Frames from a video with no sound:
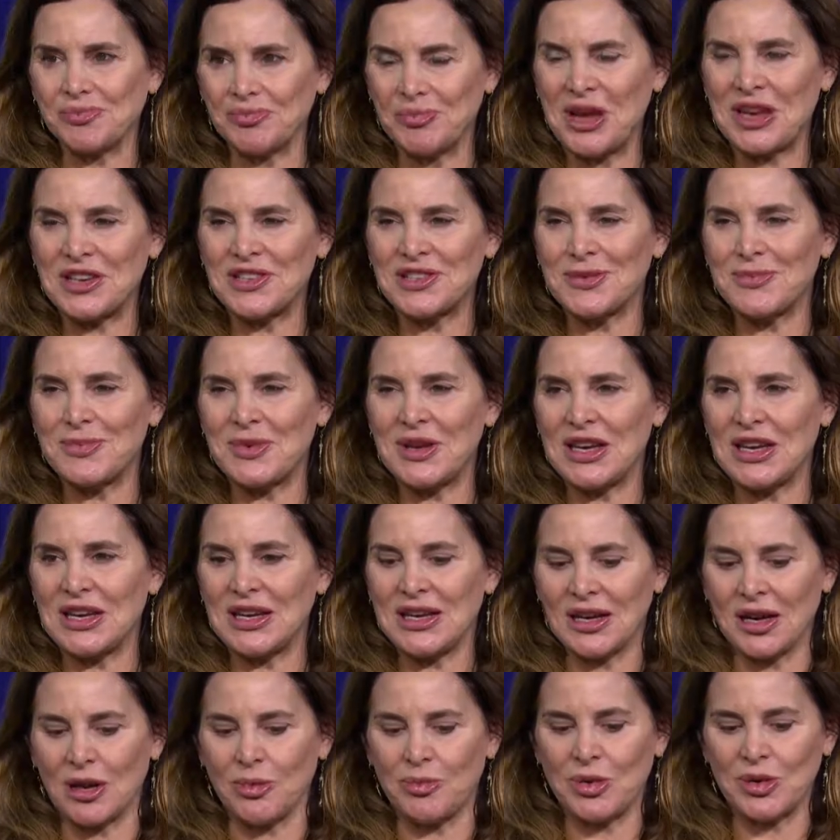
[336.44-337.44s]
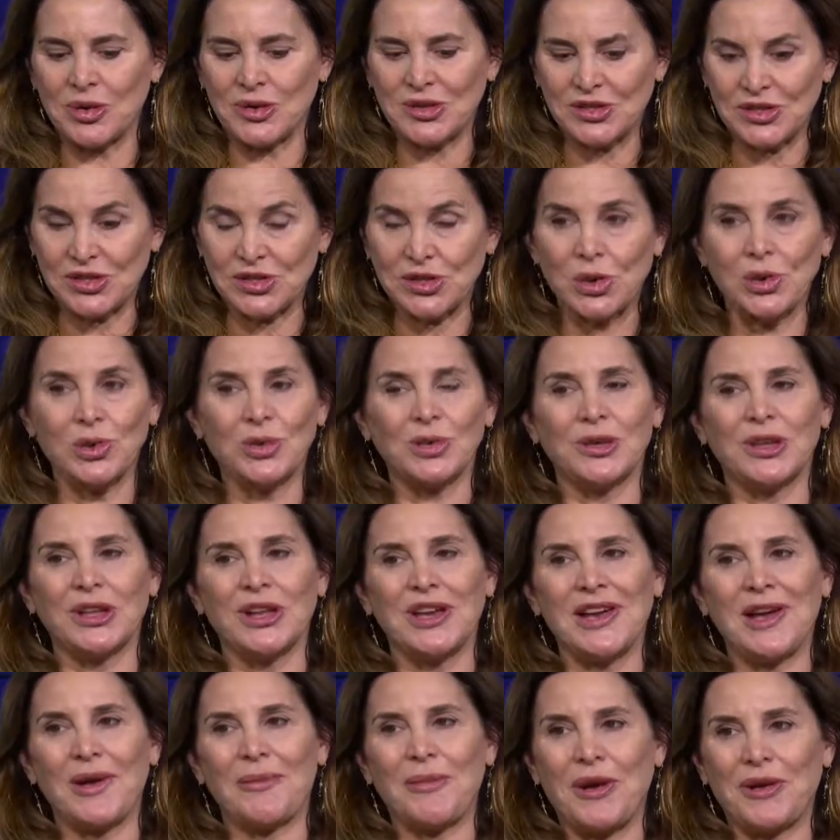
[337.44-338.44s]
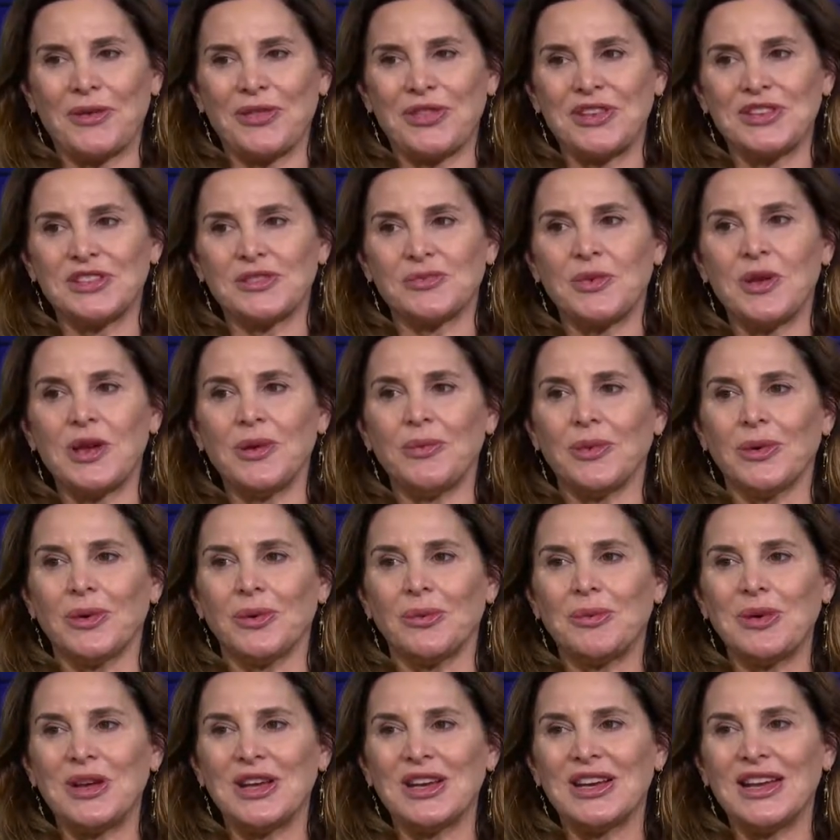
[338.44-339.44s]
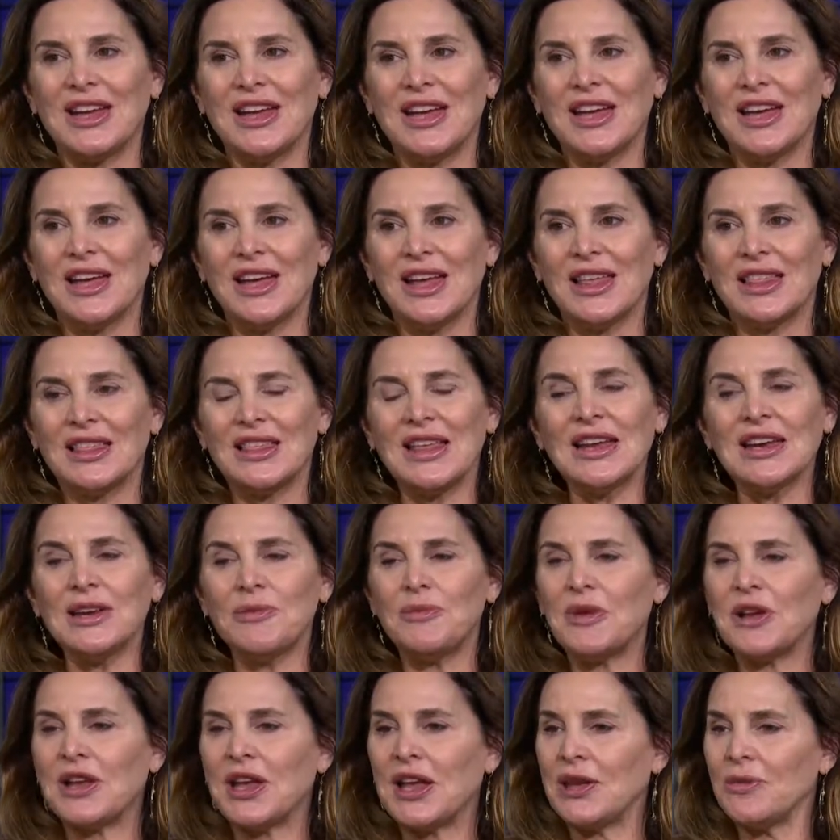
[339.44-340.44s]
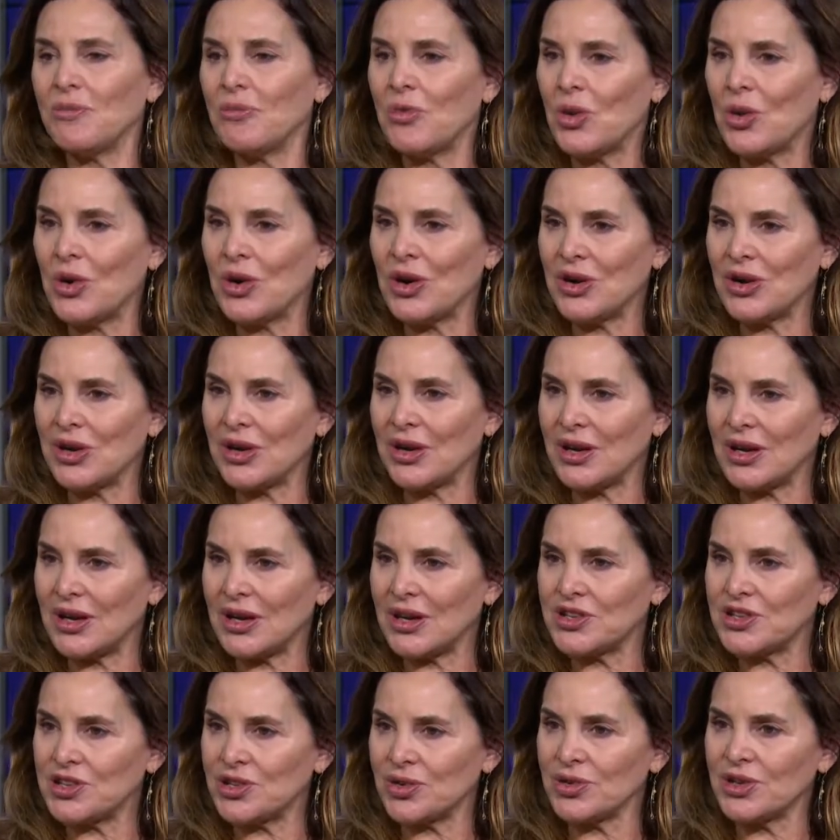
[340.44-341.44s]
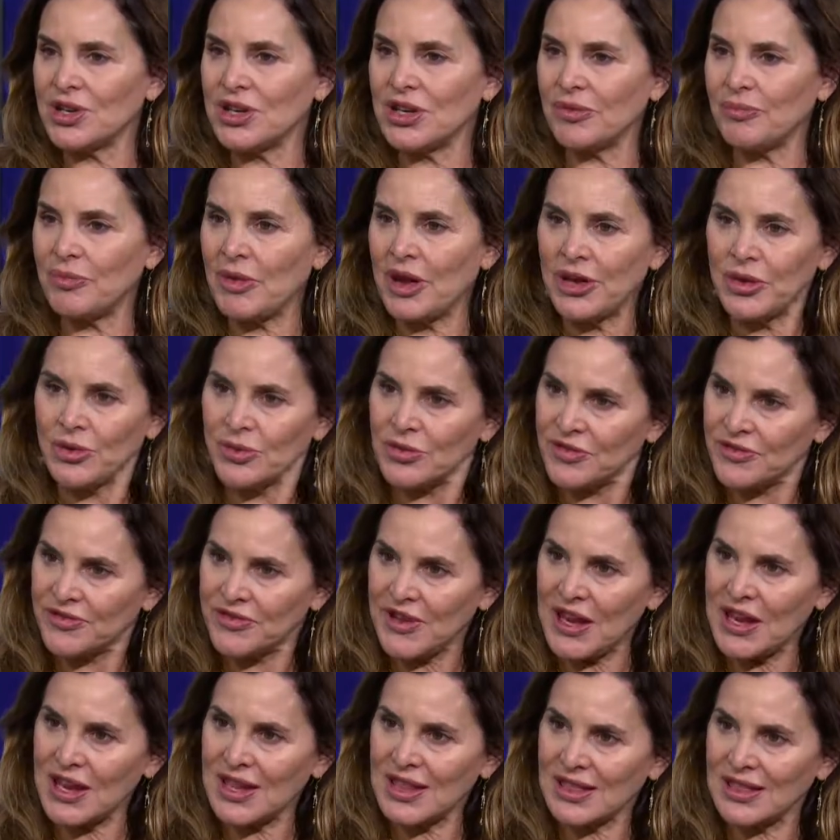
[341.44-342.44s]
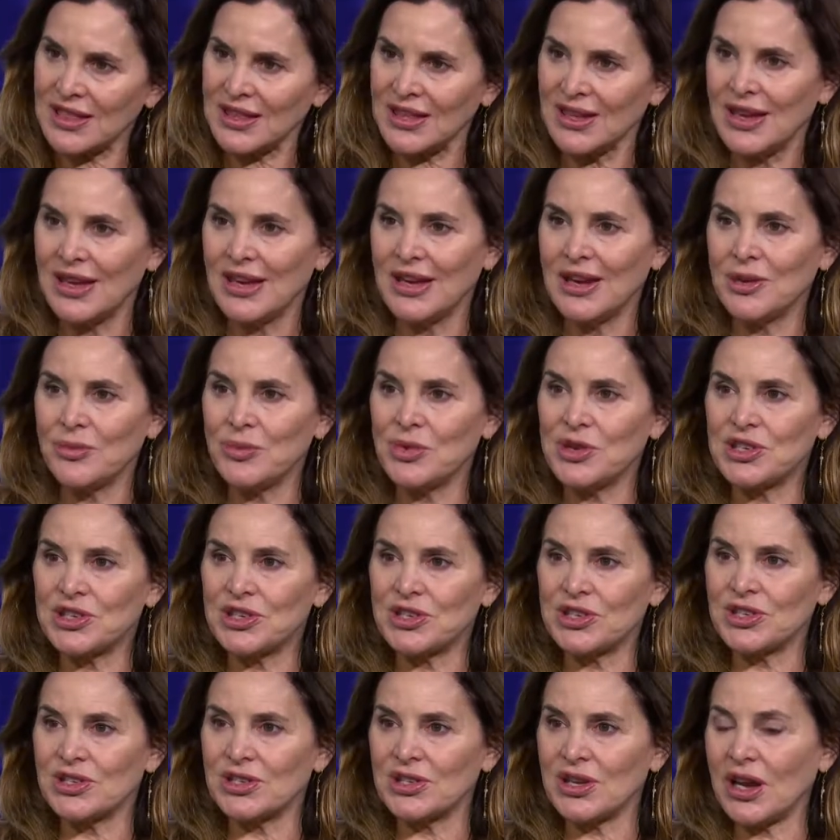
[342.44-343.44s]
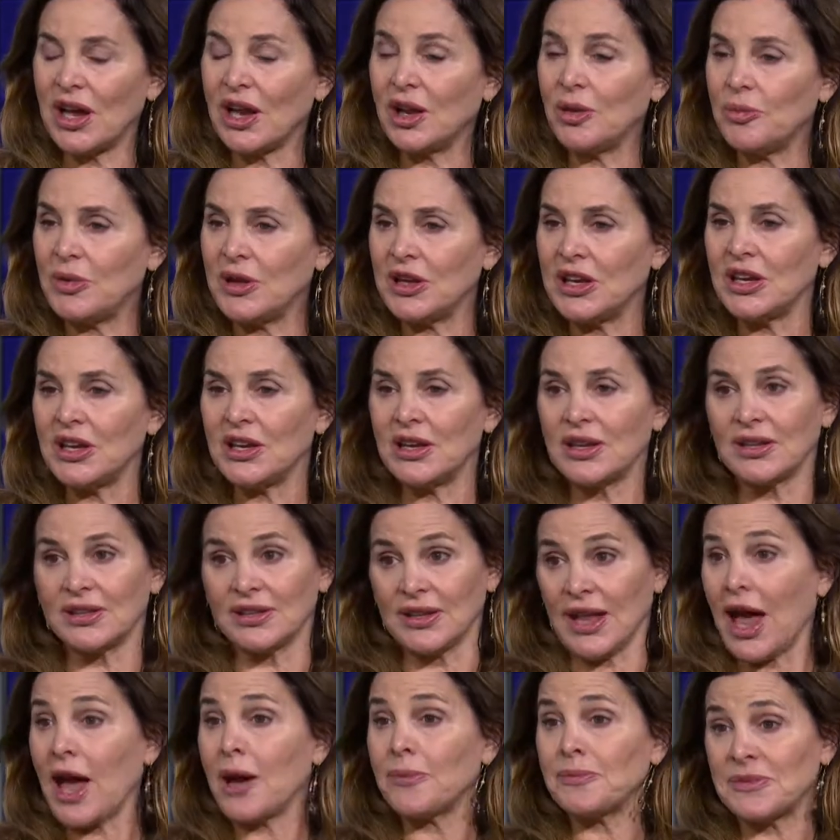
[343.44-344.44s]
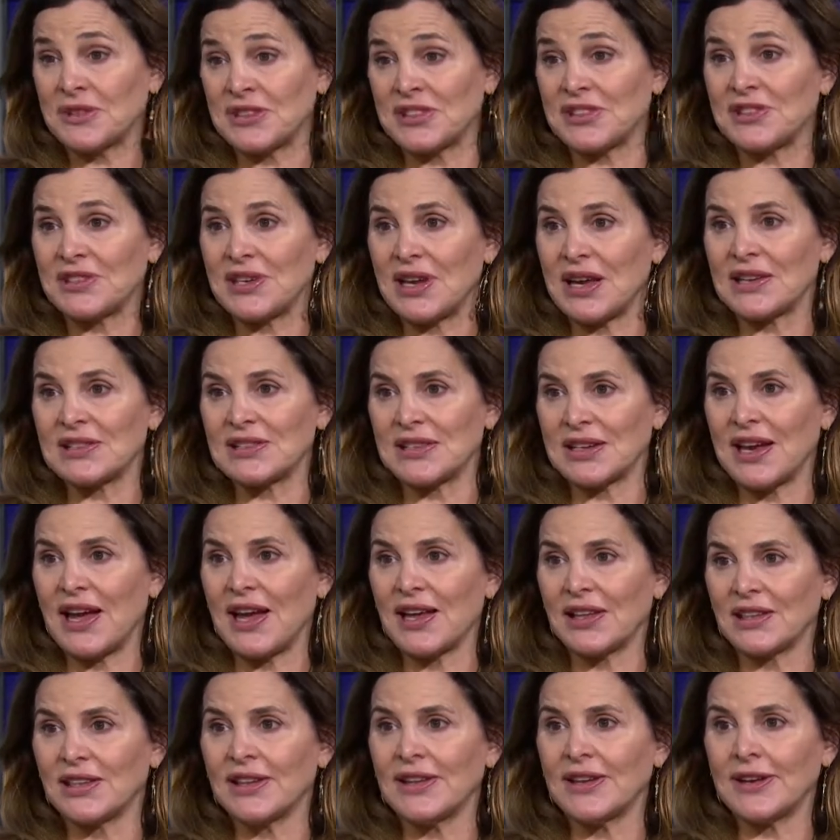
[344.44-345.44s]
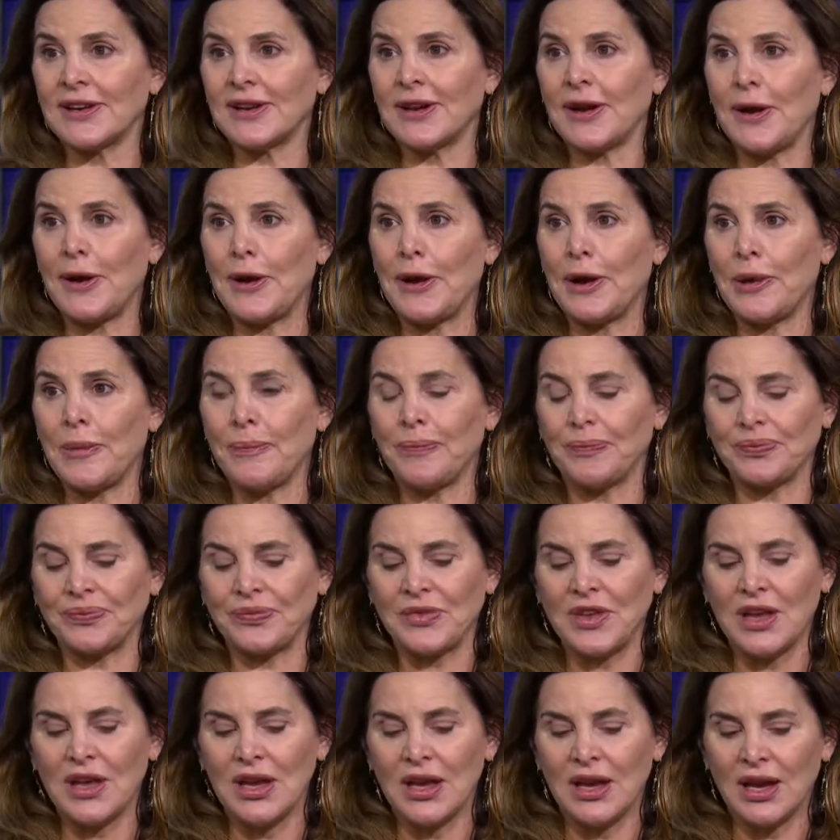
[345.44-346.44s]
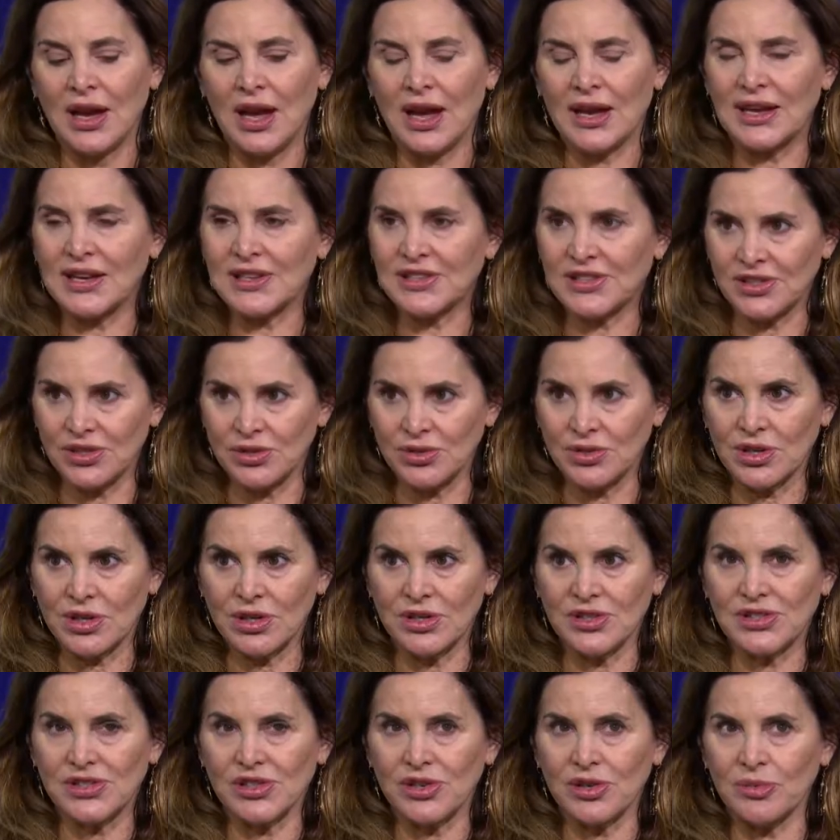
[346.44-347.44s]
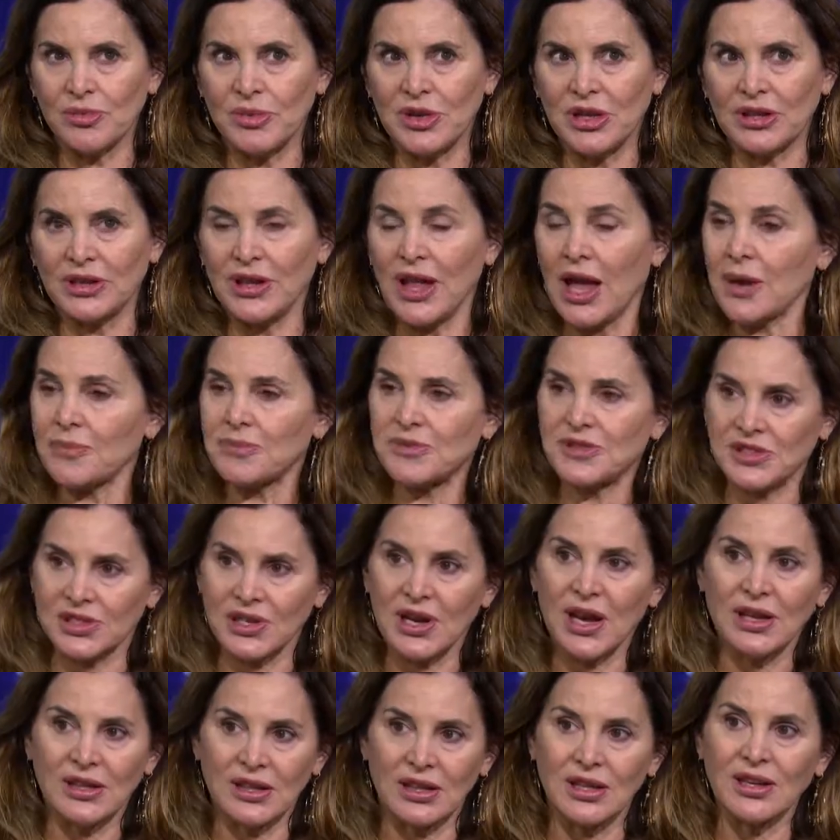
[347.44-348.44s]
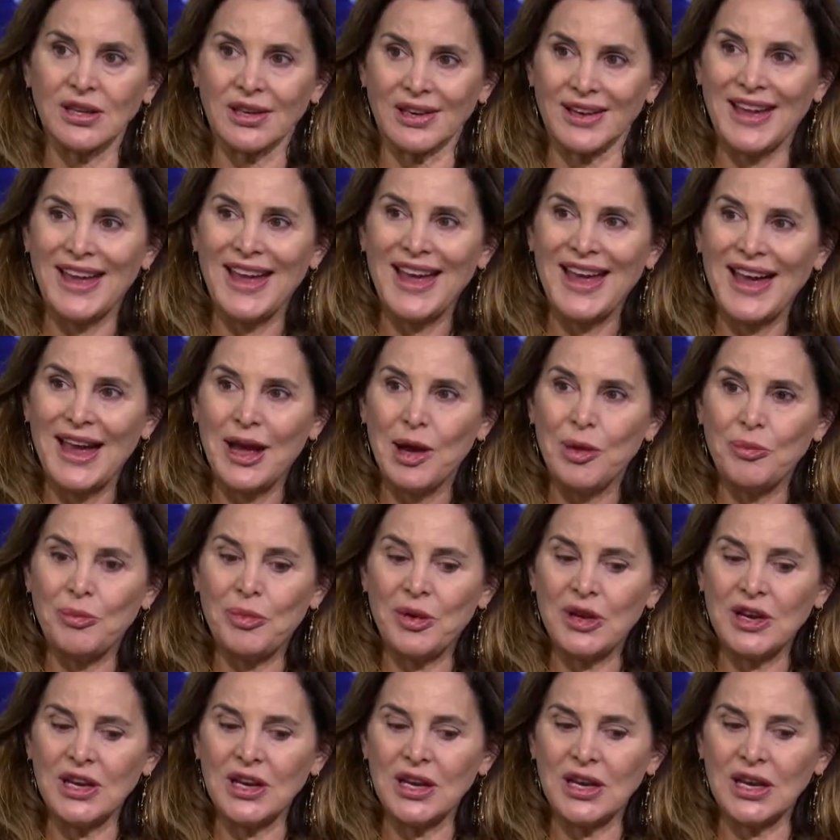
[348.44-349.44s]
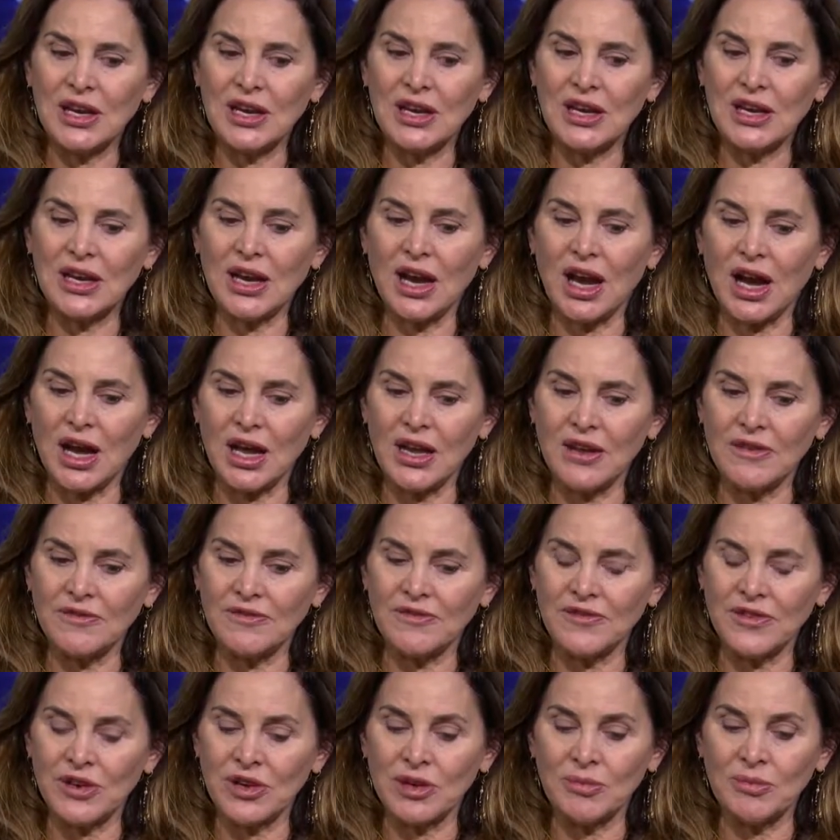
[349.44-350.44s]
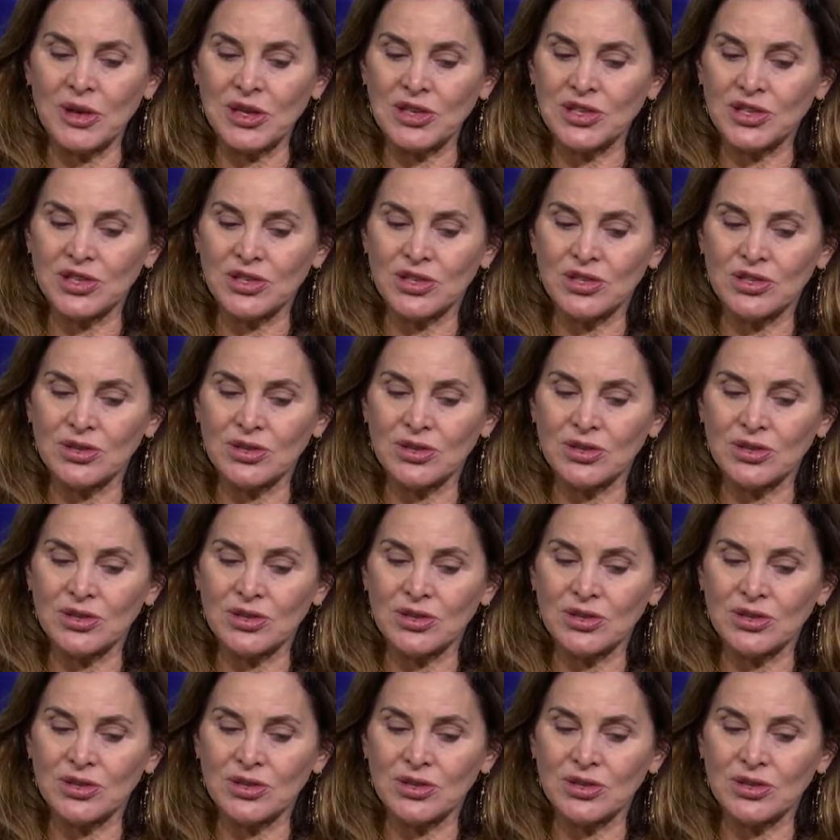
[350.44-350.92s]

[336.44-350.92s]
meant to be a book solely about these people, but then it became more a journey of my own faith, which had been lapsed as a Catholic. I guess you'd consider me a lapsed Catholic. But I very much,